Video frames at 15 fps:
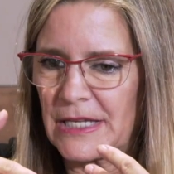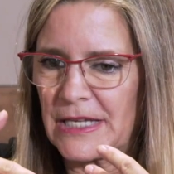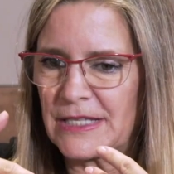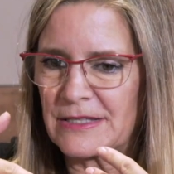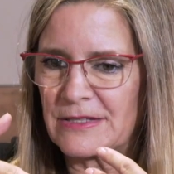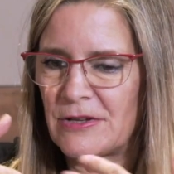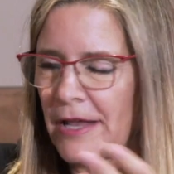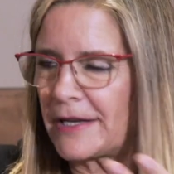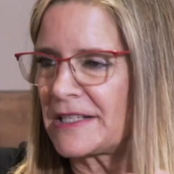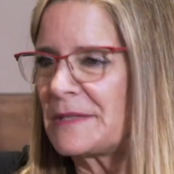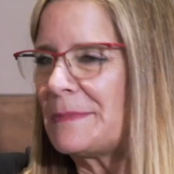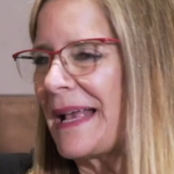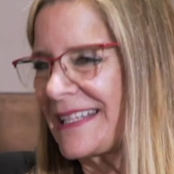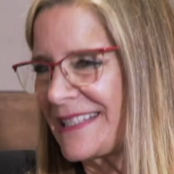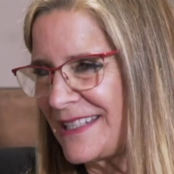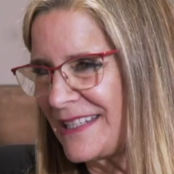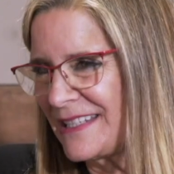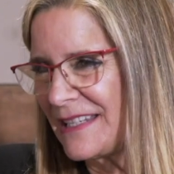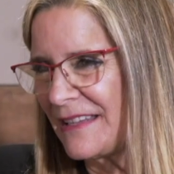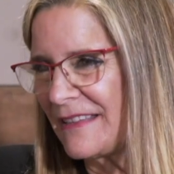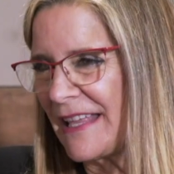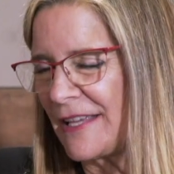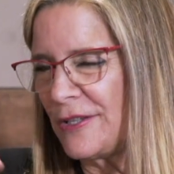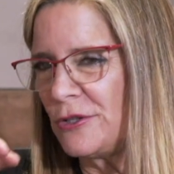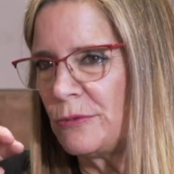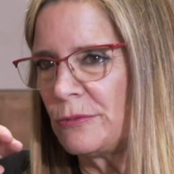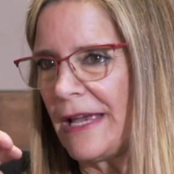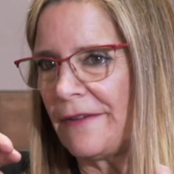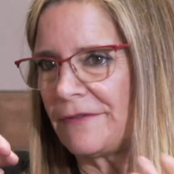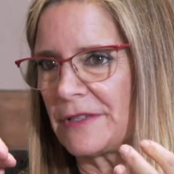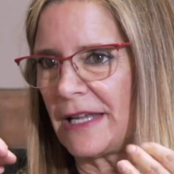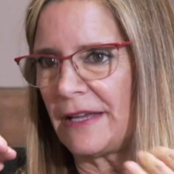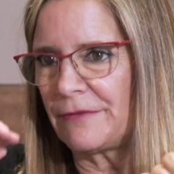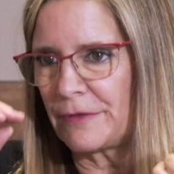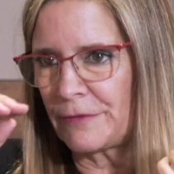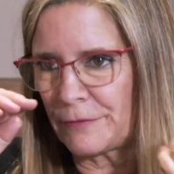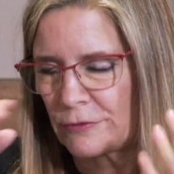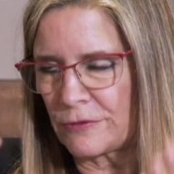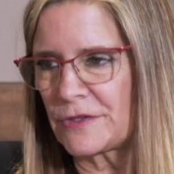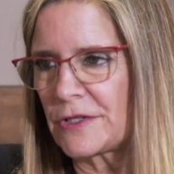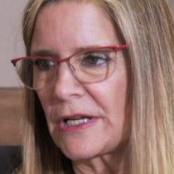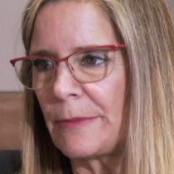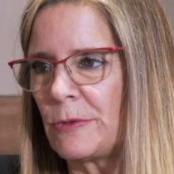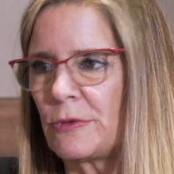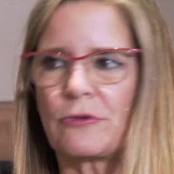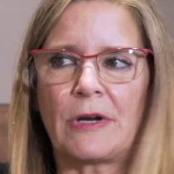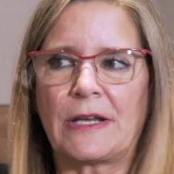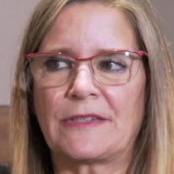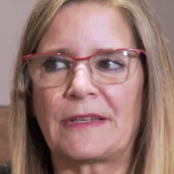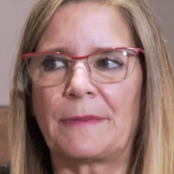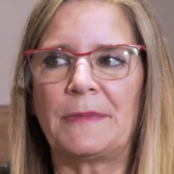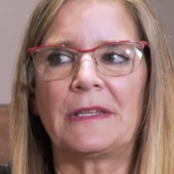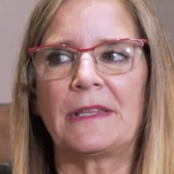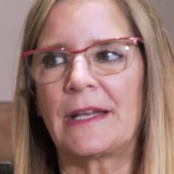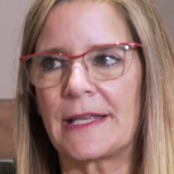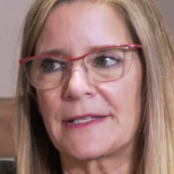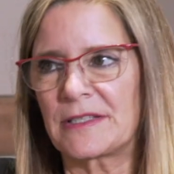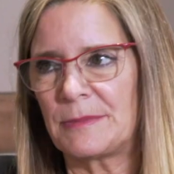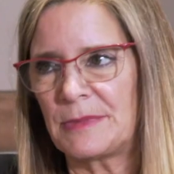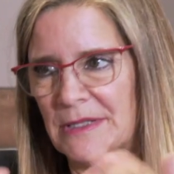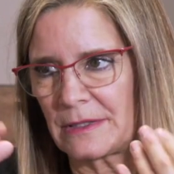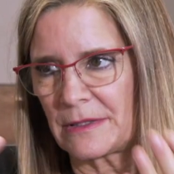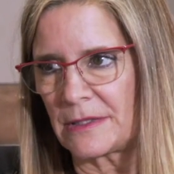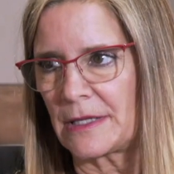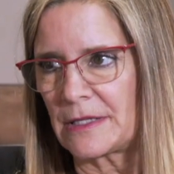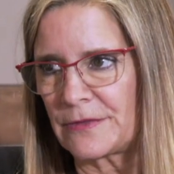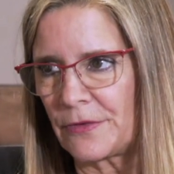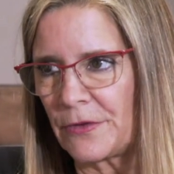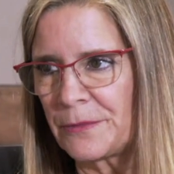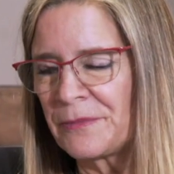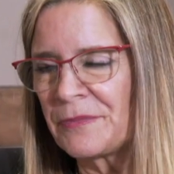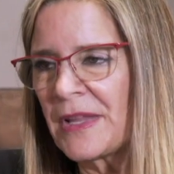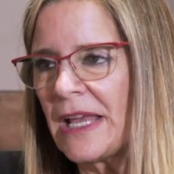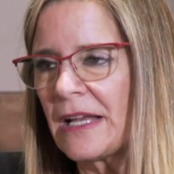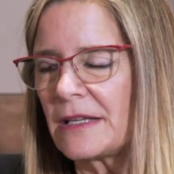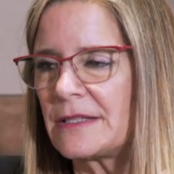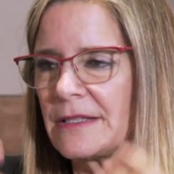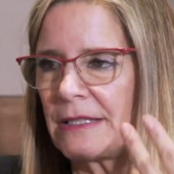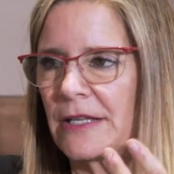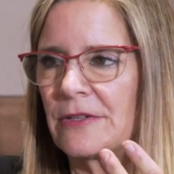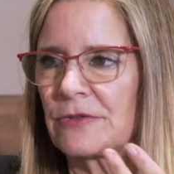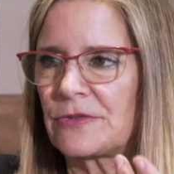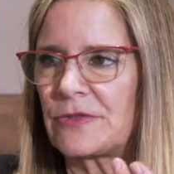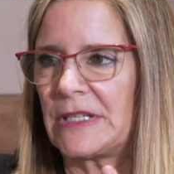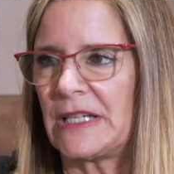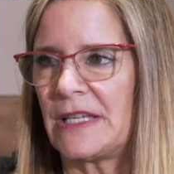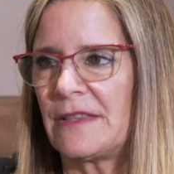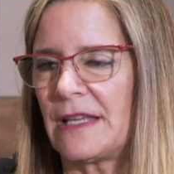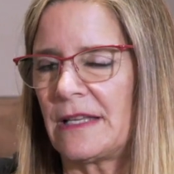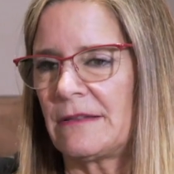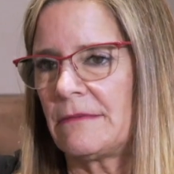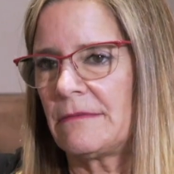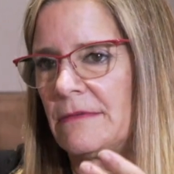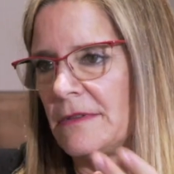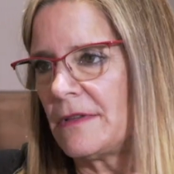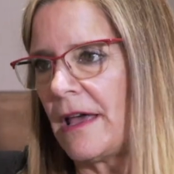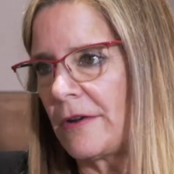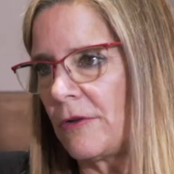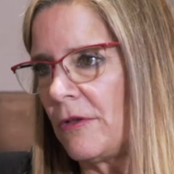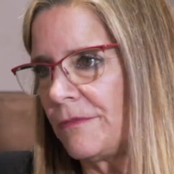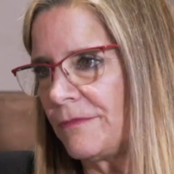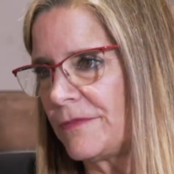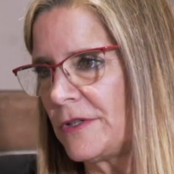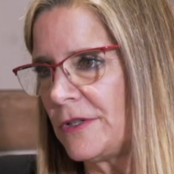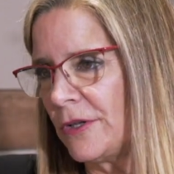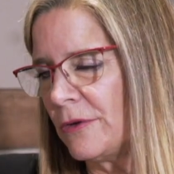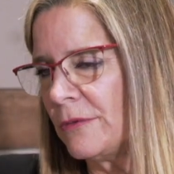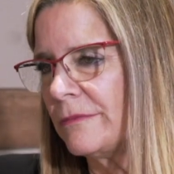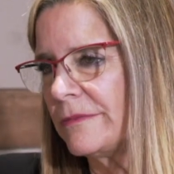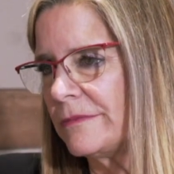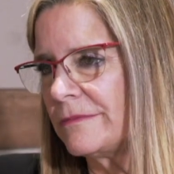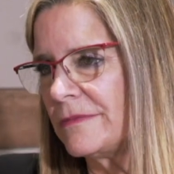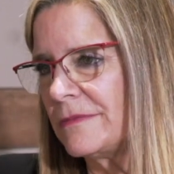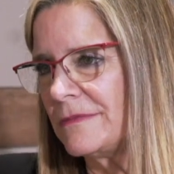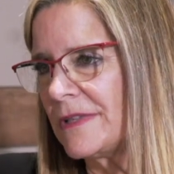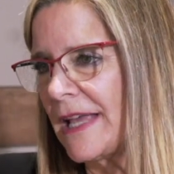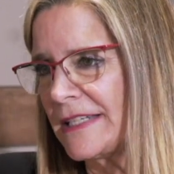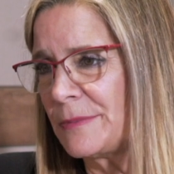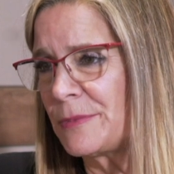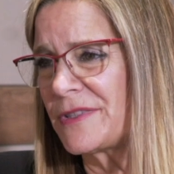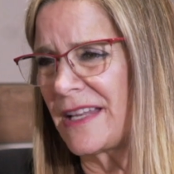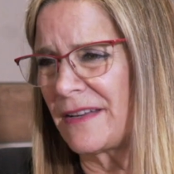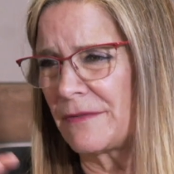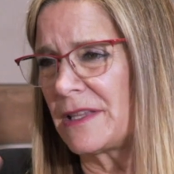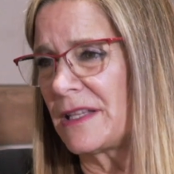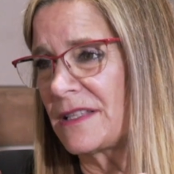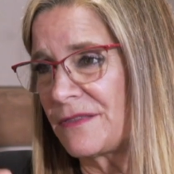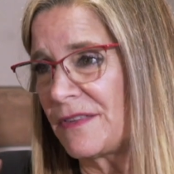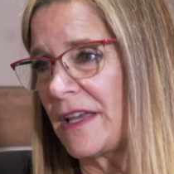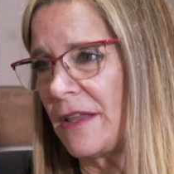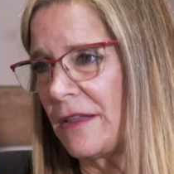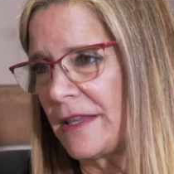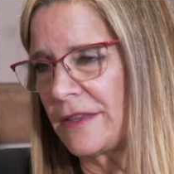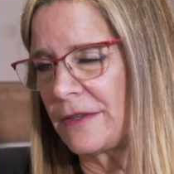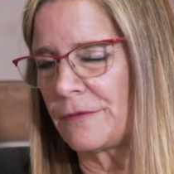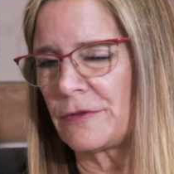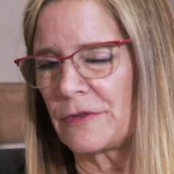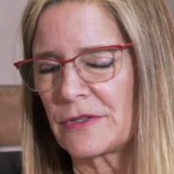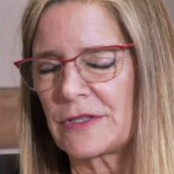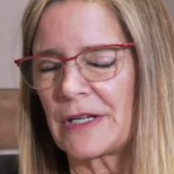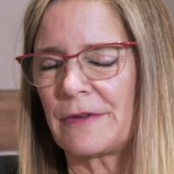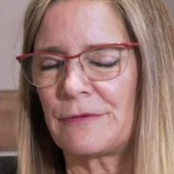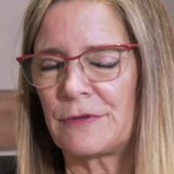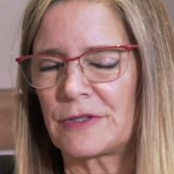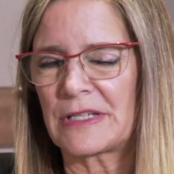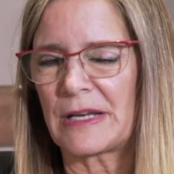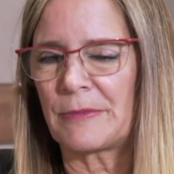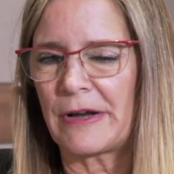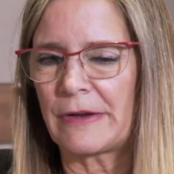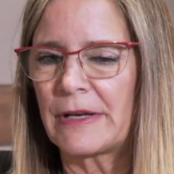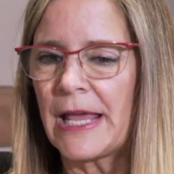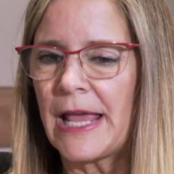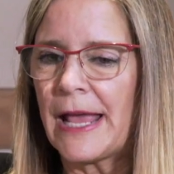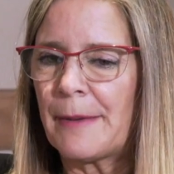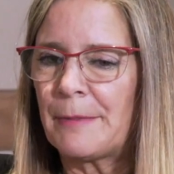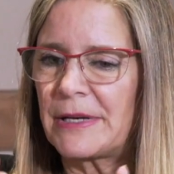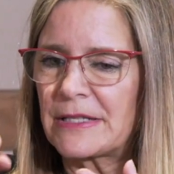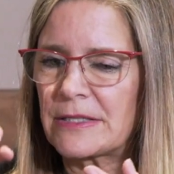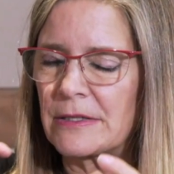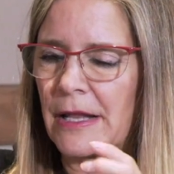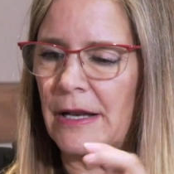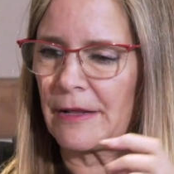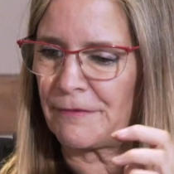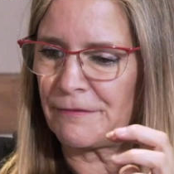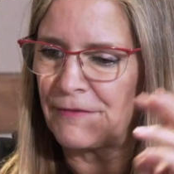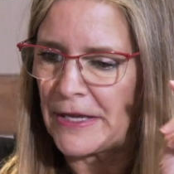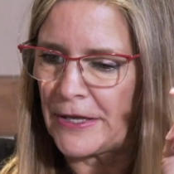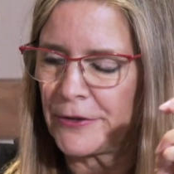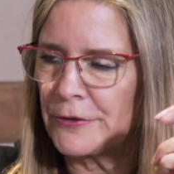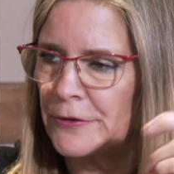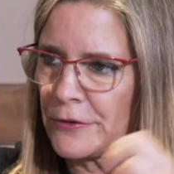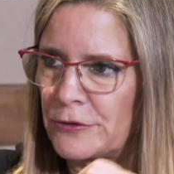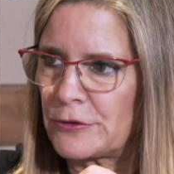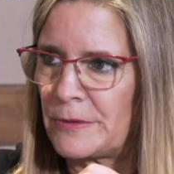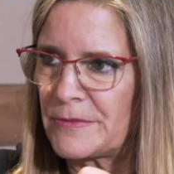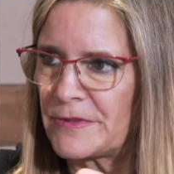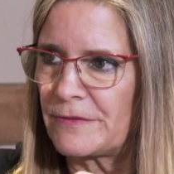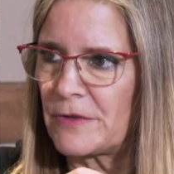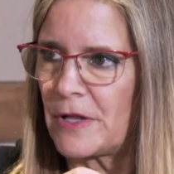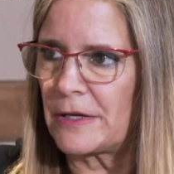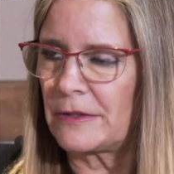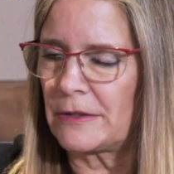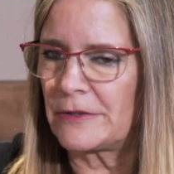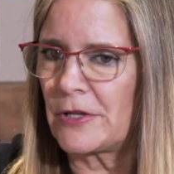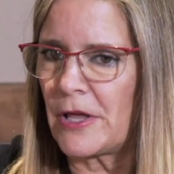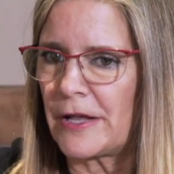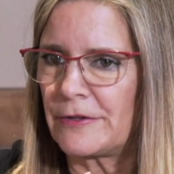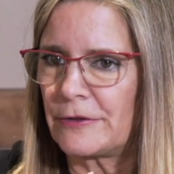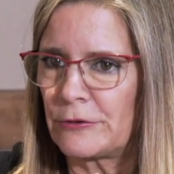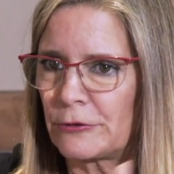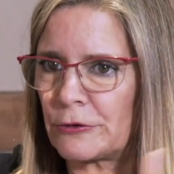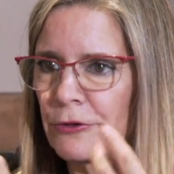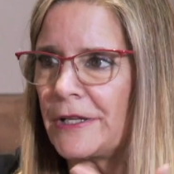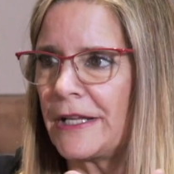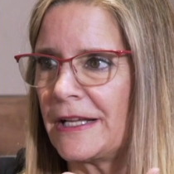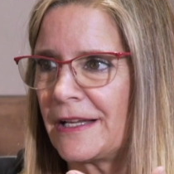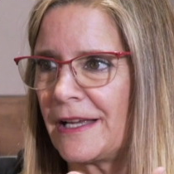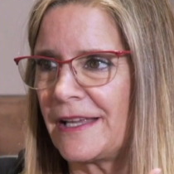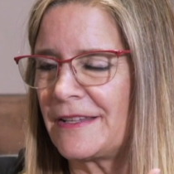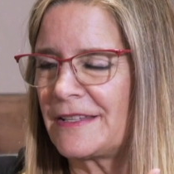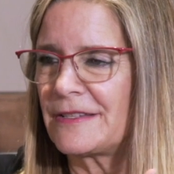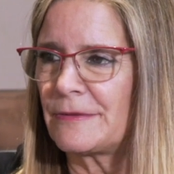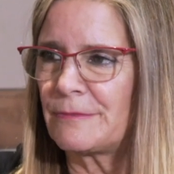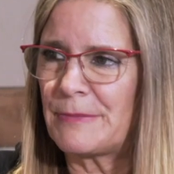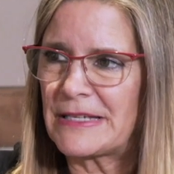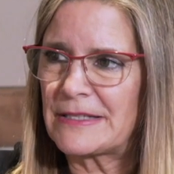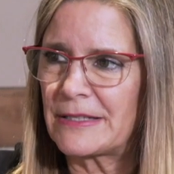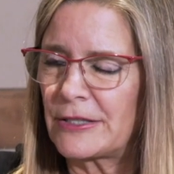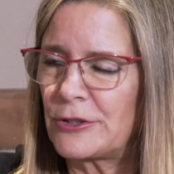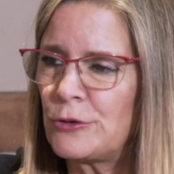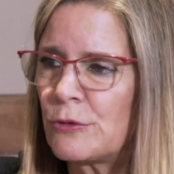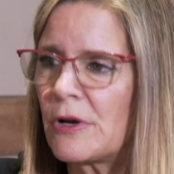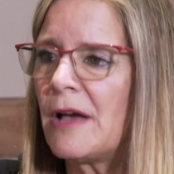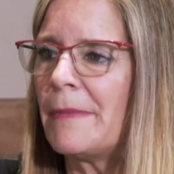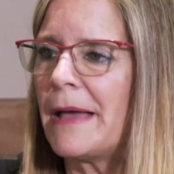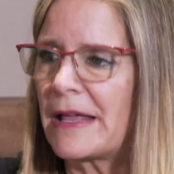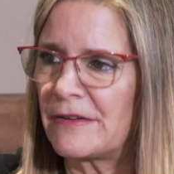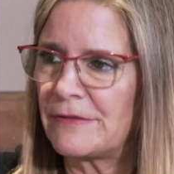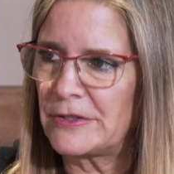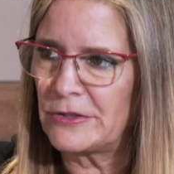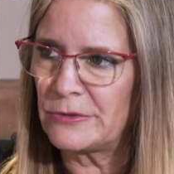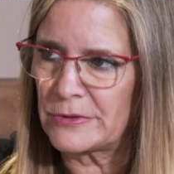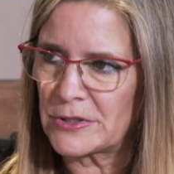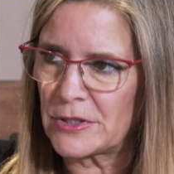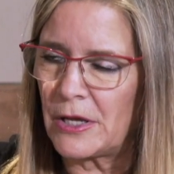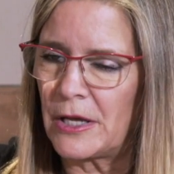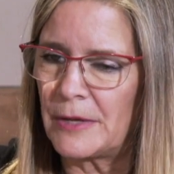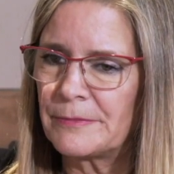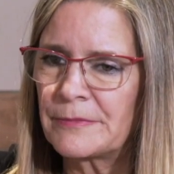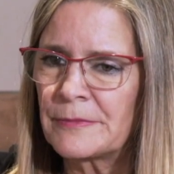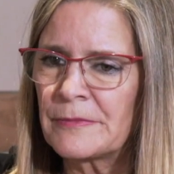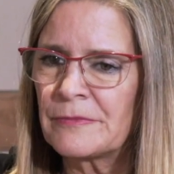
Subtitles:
it's not expected that you have to have the first time you try something that has to be successful, because they understand that not all, 90% of things fail at the first time around. But it's not a failure in the terms of not learning. It's basically, you come out of it, you and Tom,